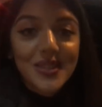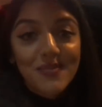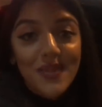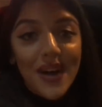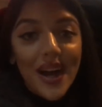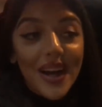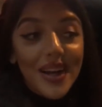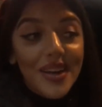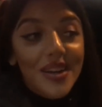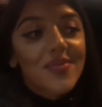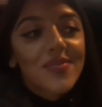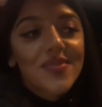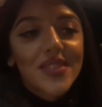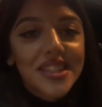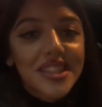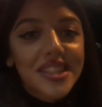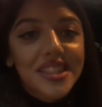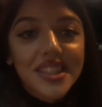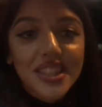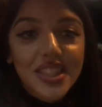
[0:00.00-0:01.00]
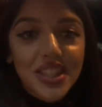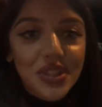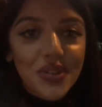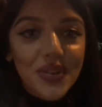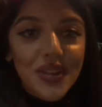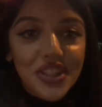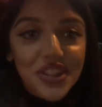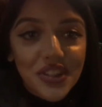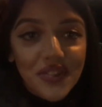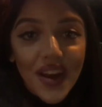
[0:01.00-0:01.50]
But this is the
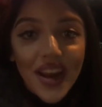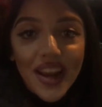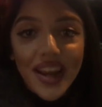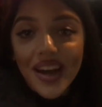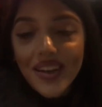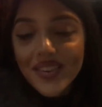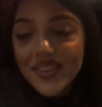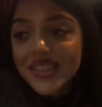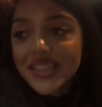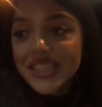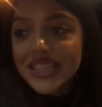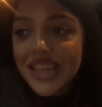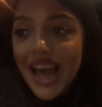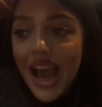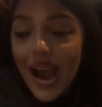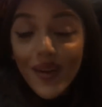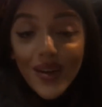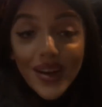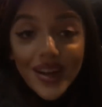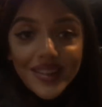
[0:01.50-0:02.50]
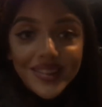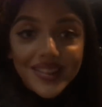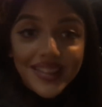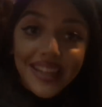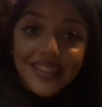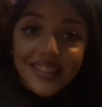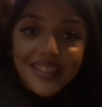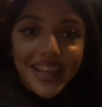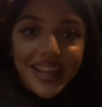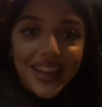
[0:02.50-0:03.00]
situation right now. This is our
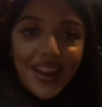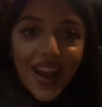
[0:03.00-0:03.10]
Saturday